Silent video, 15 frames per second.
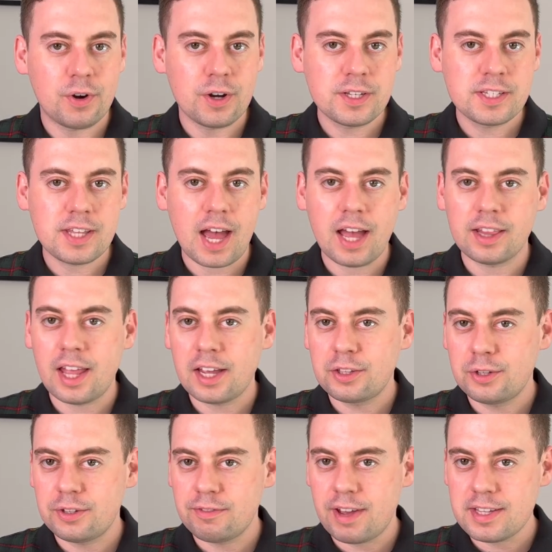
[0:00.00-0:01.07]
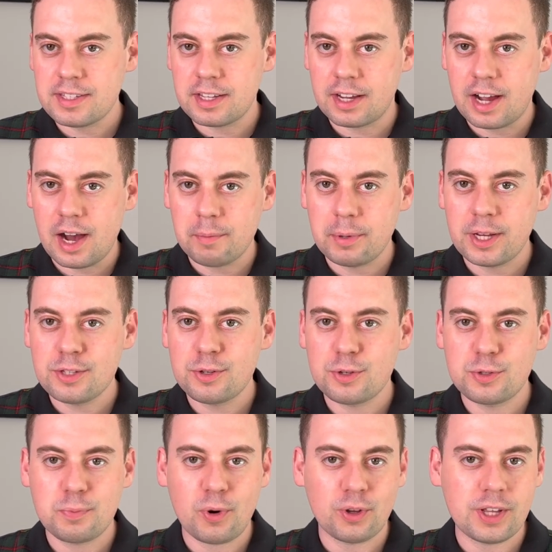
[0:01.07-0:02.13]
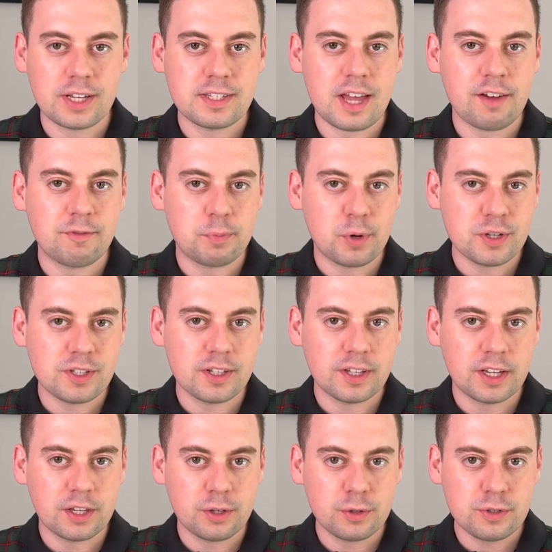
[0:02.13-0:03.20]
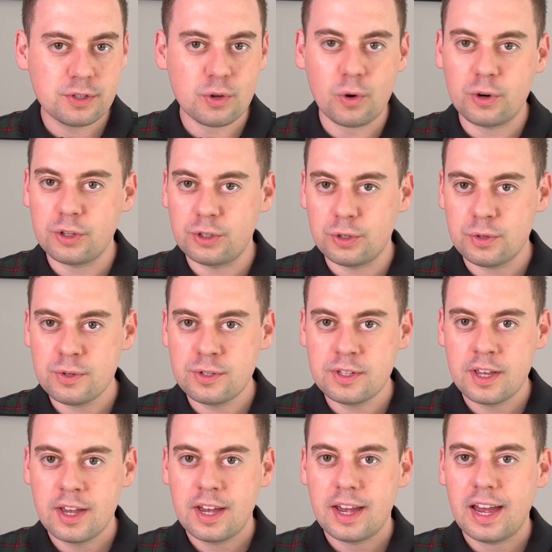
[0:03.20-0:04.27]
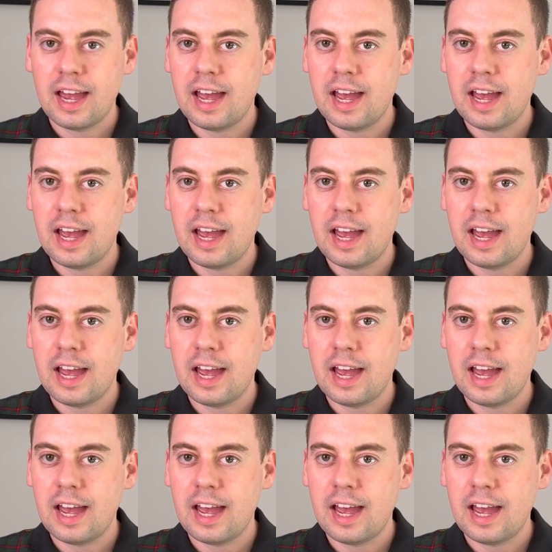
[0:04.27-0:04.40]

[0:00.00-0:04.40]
First, I like to invest in companies whose products I've personally used or use,